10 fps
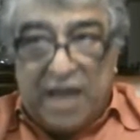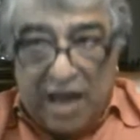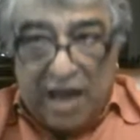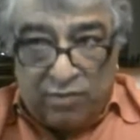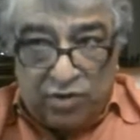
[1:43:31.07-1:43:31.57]

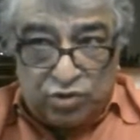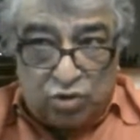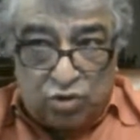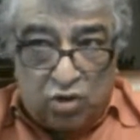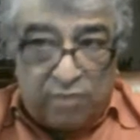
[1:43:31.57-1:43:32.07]
I'm going to
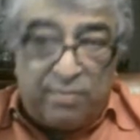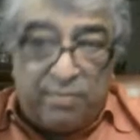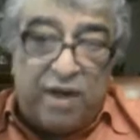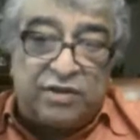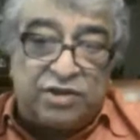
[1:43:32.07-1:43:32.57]
talk
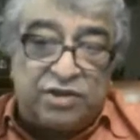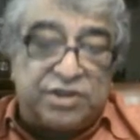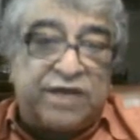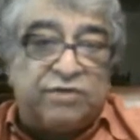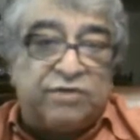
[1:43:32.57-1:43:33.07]
about the
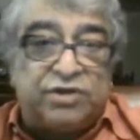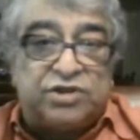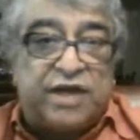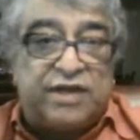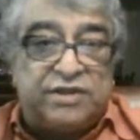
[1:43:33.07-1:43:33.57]
sacred
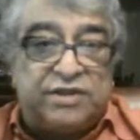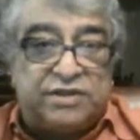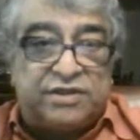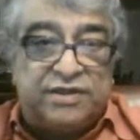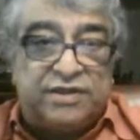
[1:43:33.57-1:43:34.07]
sites